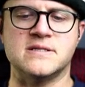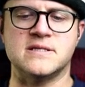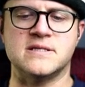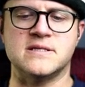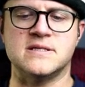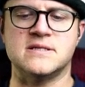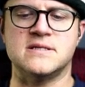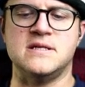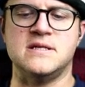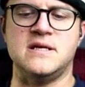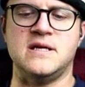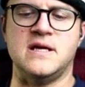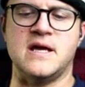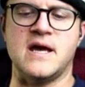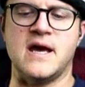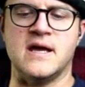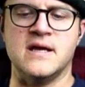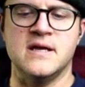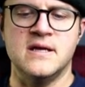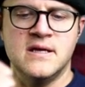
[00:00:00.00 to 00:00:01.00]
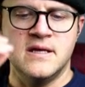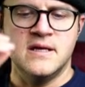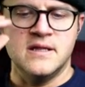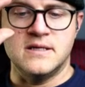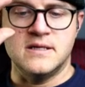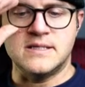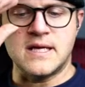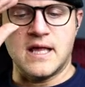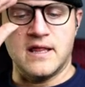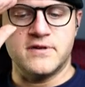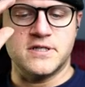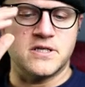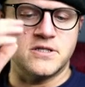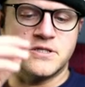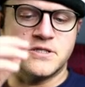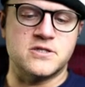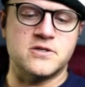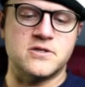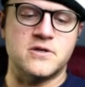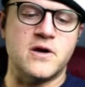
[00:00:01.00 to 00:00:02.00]
This is the
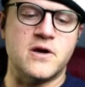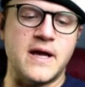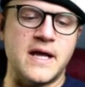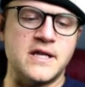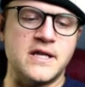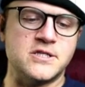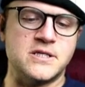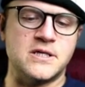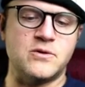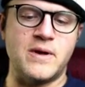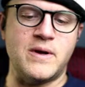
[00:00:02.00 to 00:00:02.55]
Television Studio HD.